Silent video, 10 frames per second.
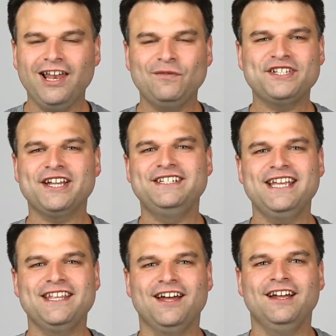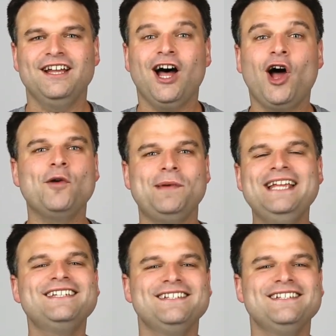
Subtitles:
I love this idea that hope